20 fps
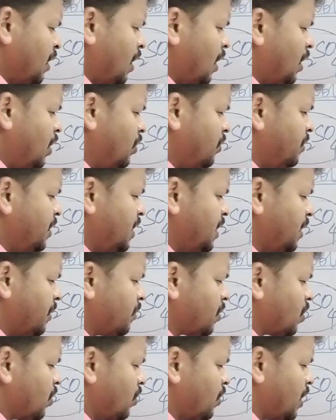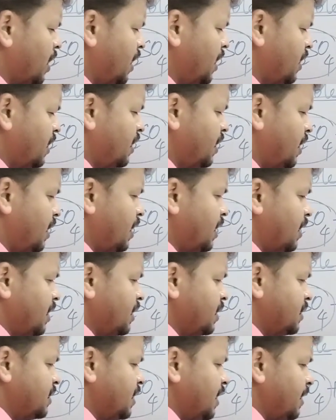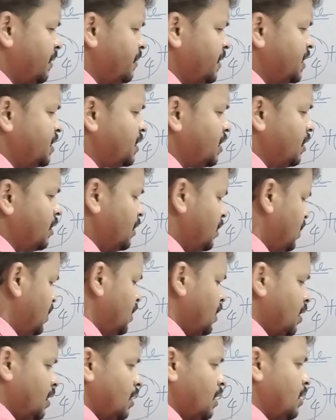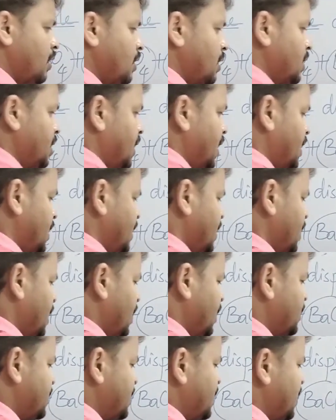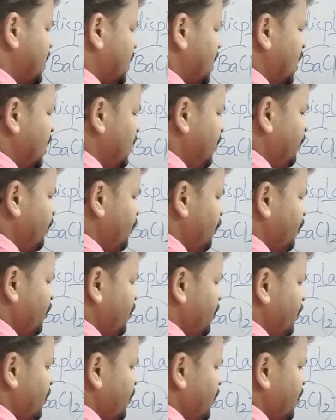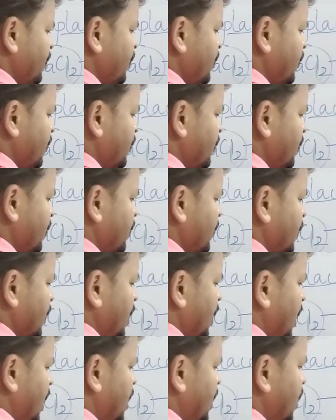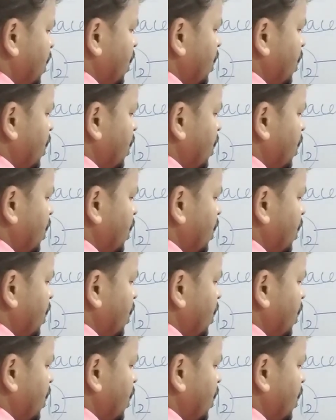aluminium chloride here is there, means NaCl and